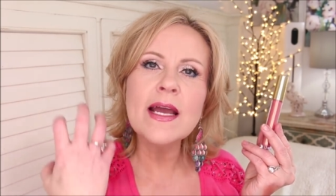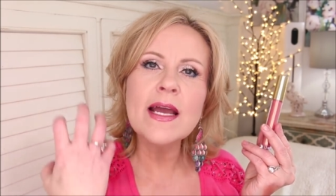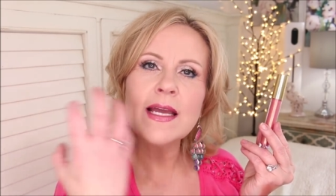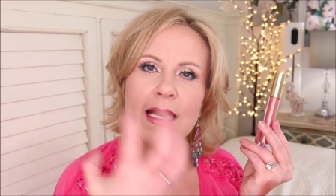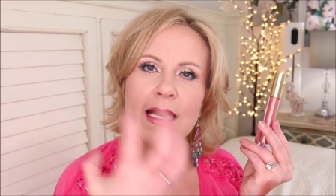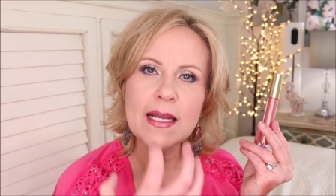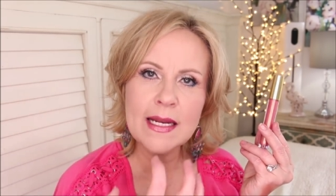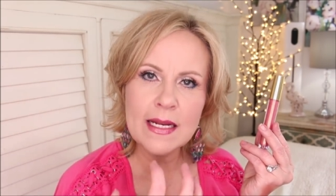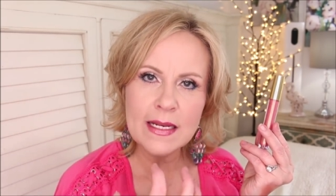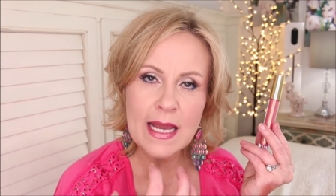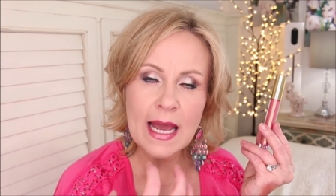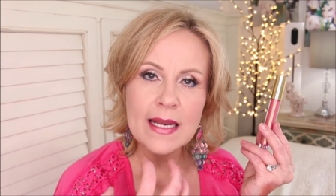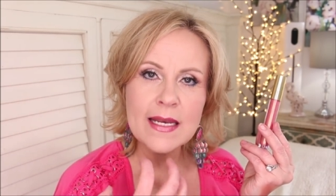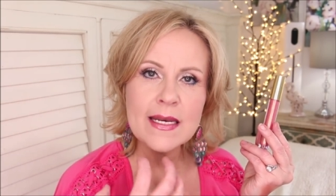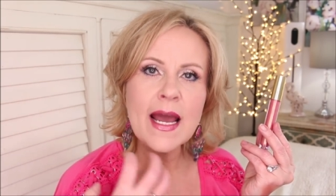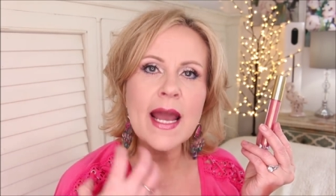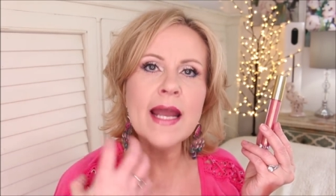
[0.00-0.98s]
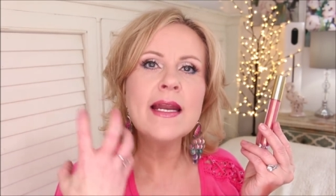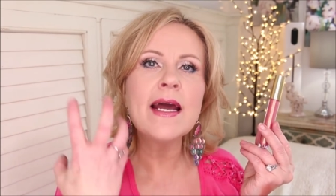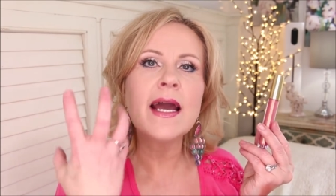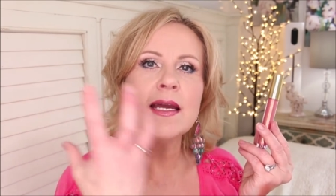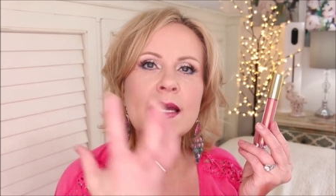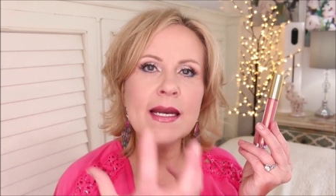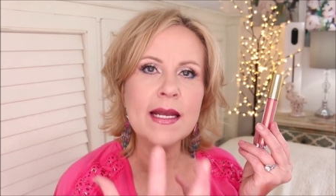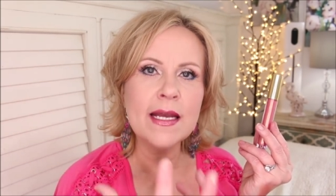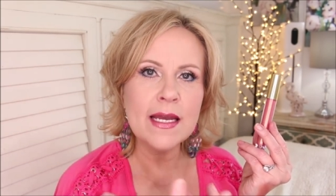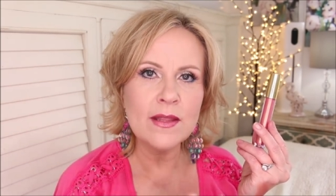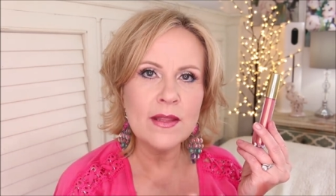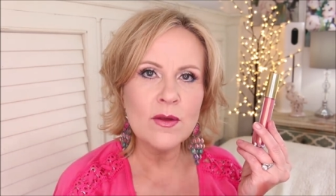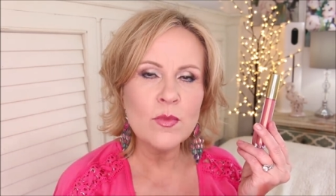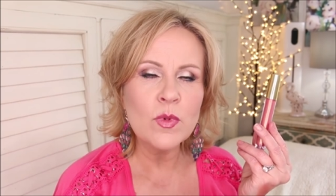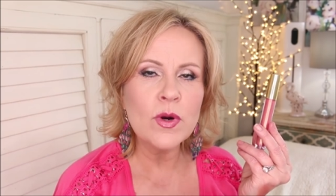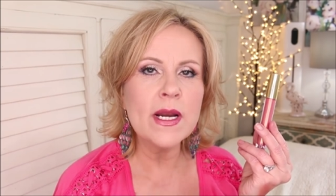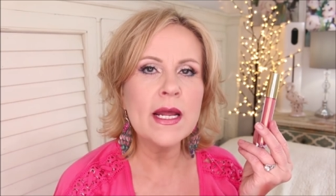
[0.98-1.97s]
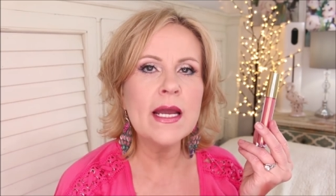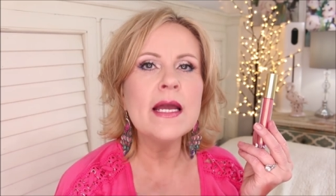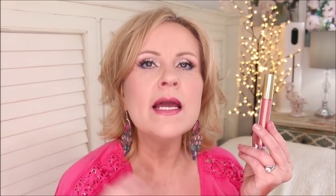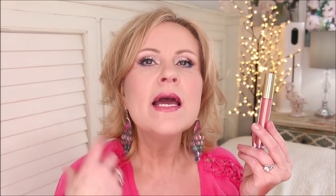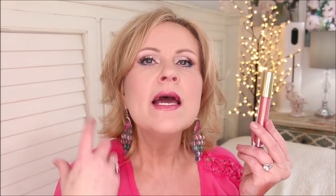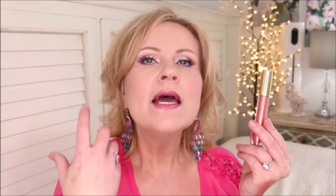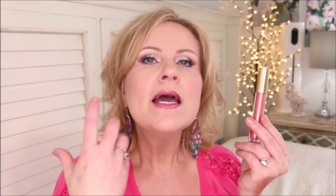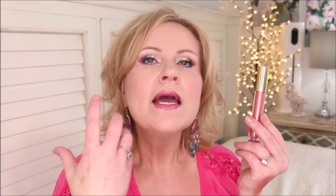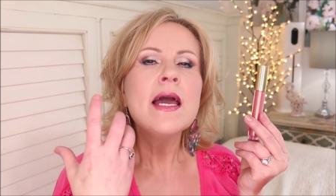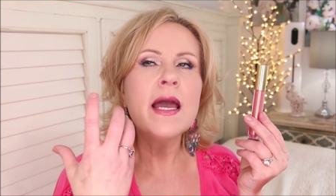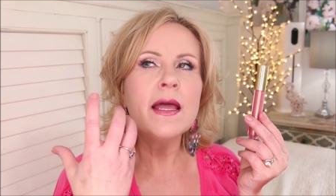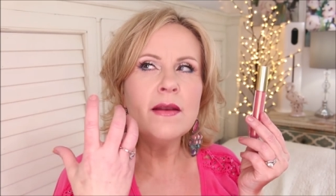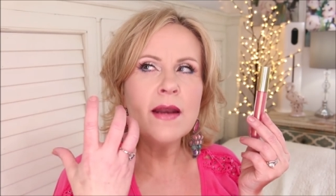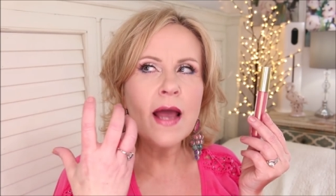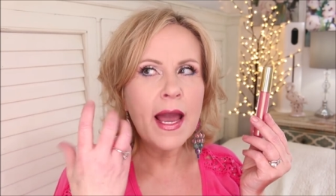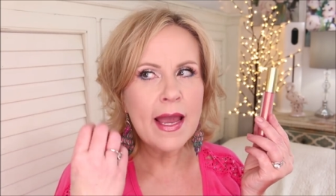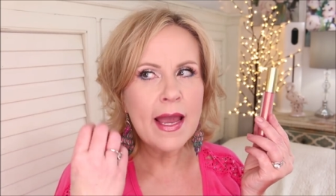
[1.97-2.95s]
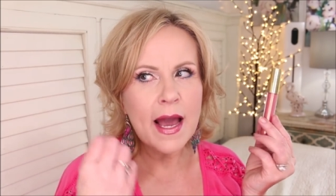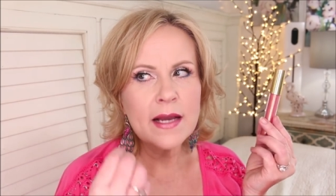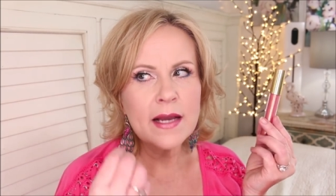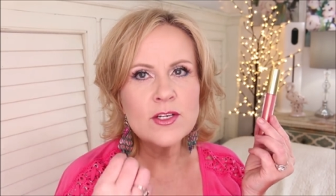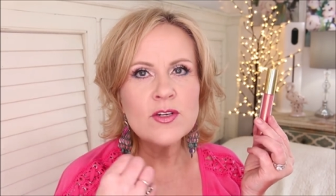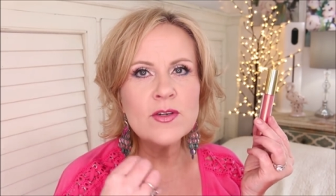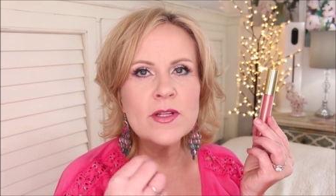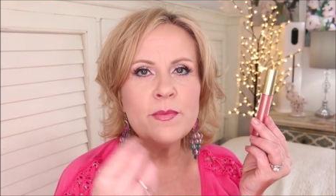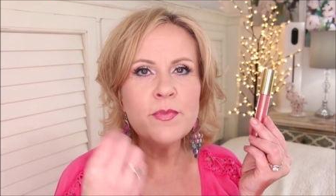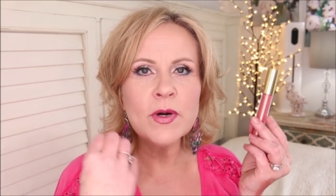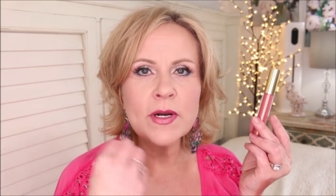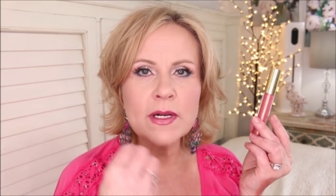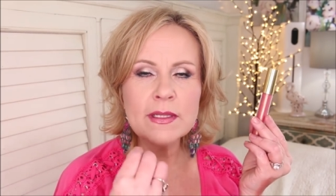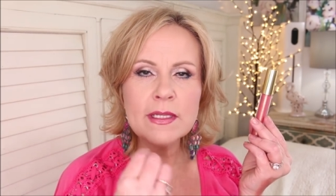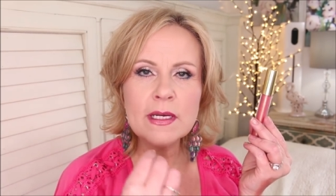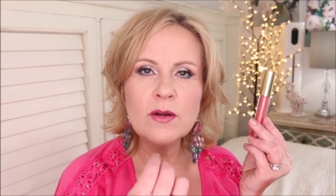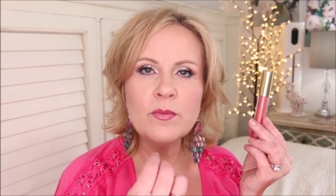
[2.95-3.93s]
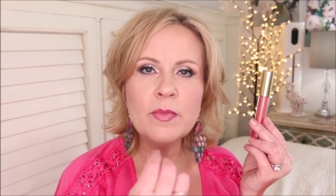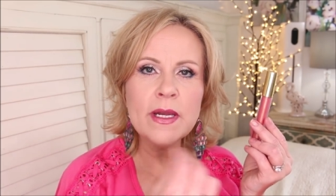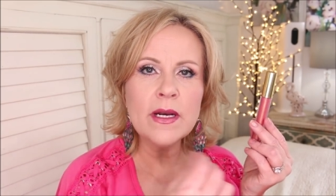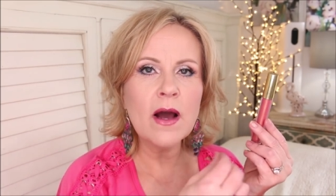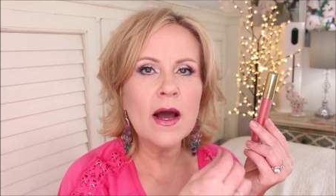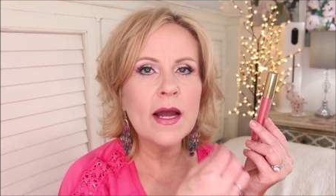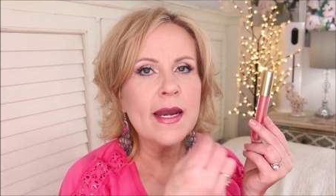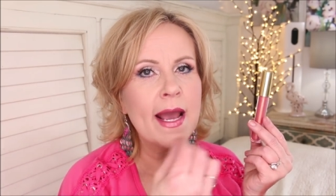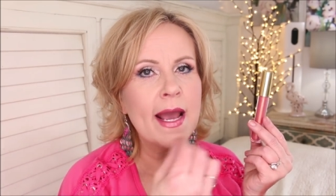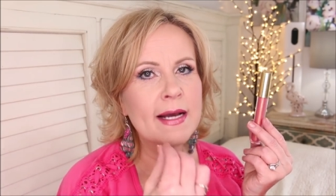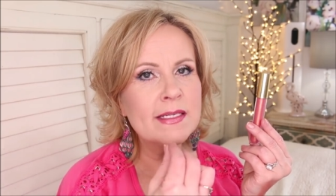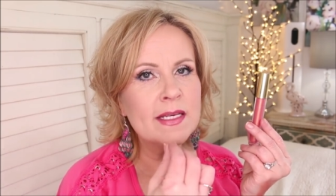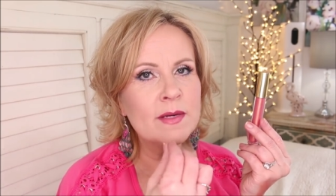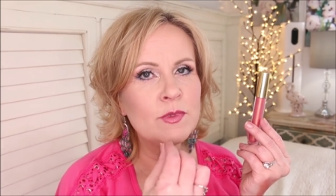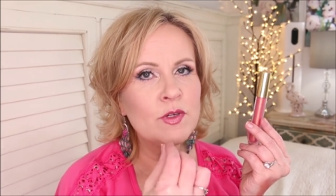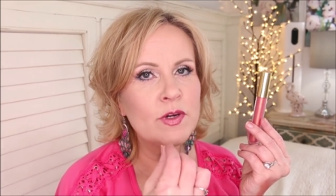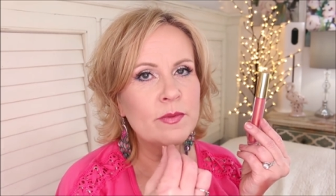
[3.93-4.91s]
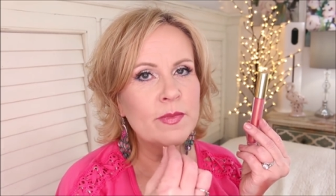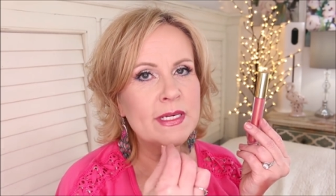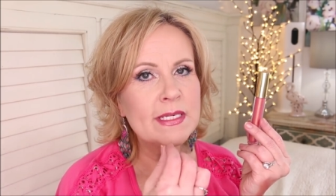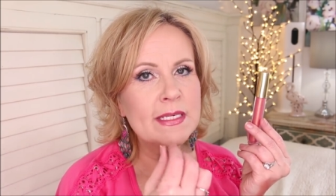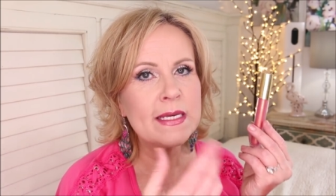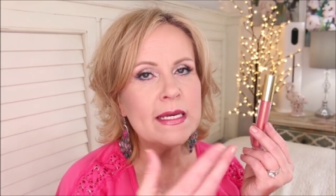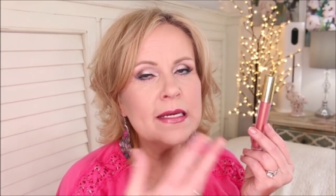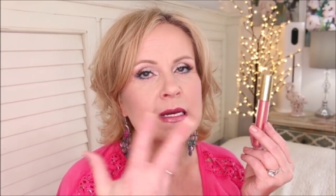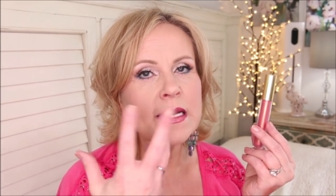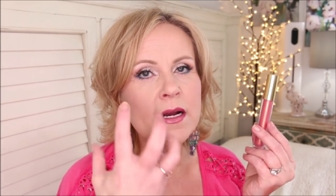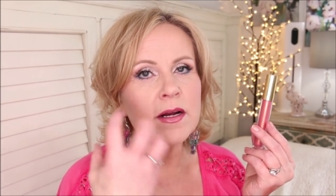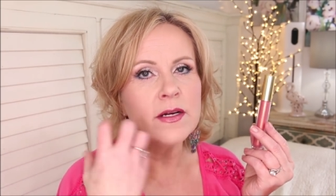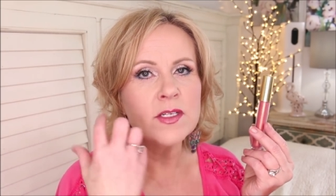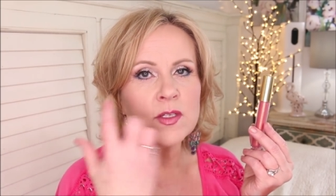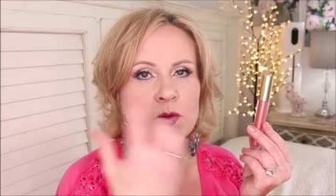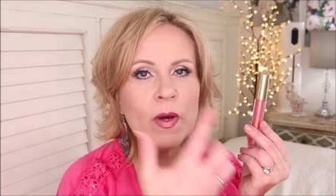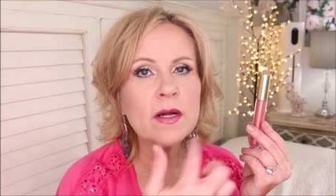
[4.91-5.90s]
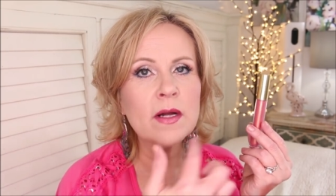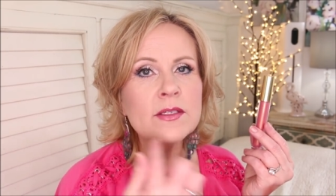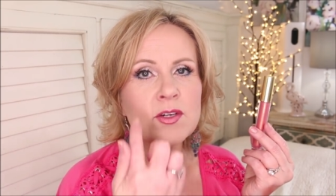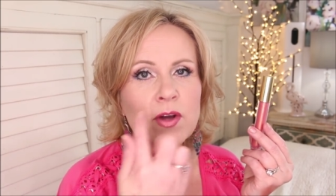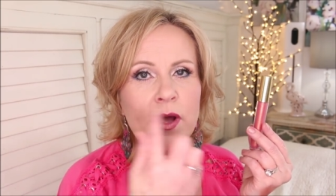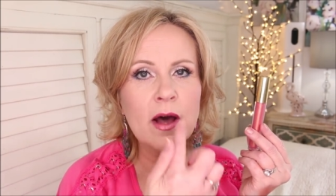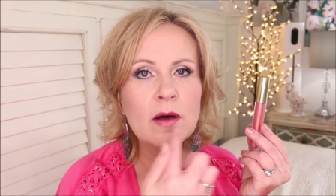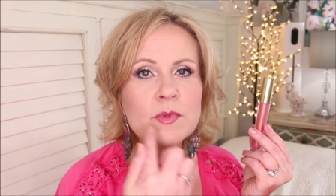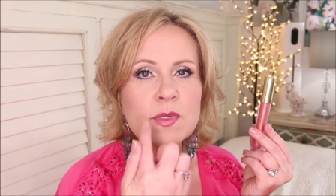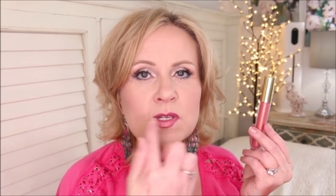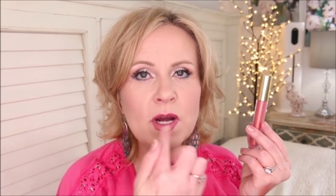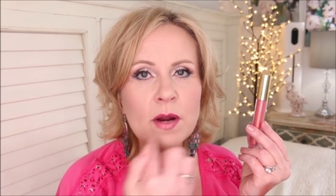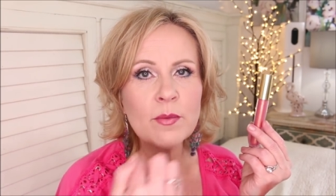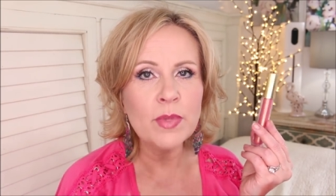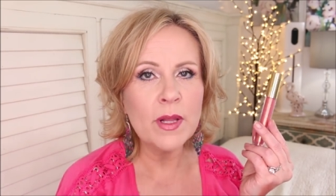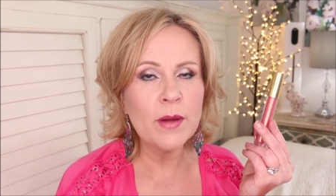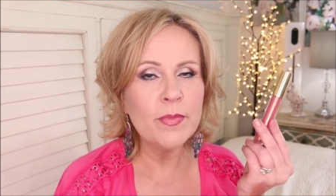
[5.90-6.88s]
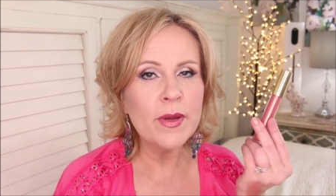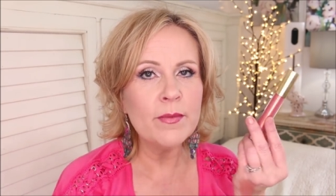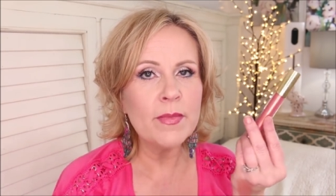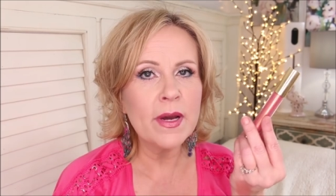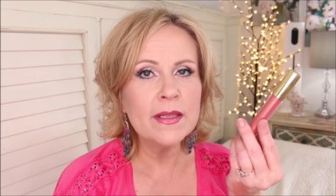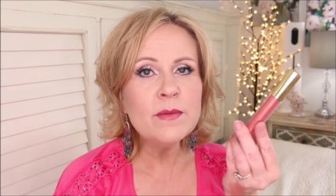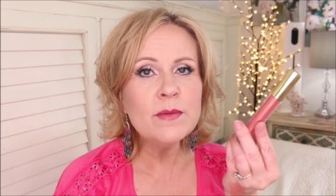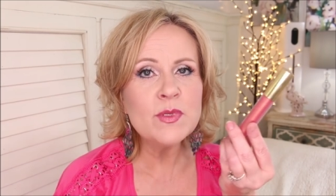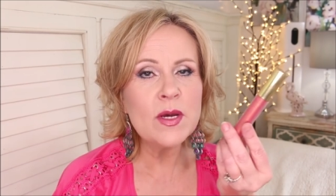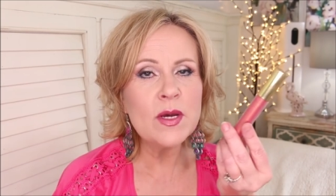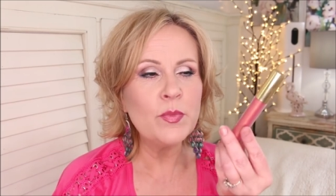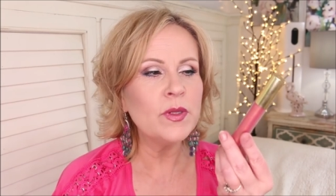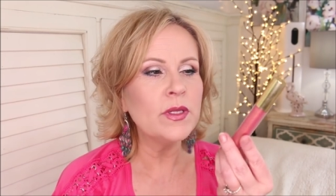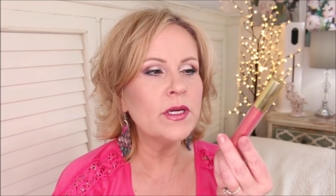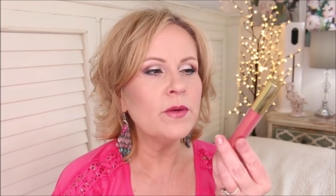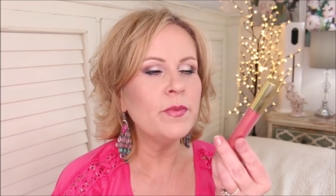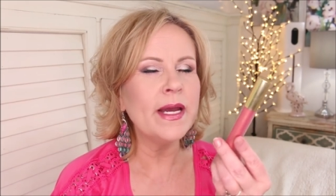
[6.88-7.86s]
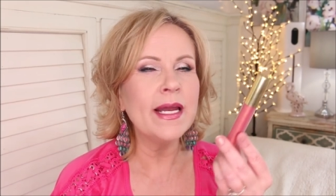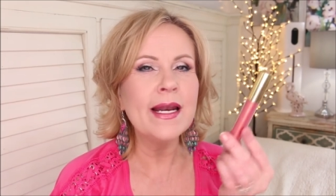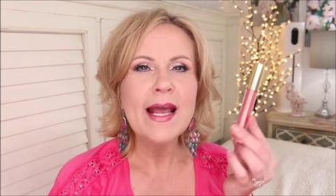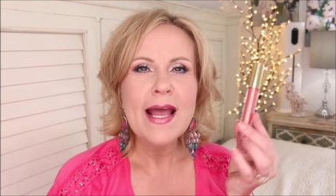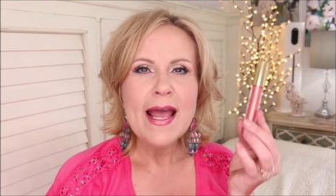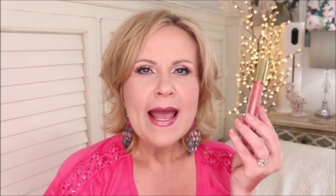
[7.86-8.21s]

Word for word: I get it at night, I get it in the morning, and I actually put a little bit on as I'm doing my skincare as well to help start plumping my lips up a little bit.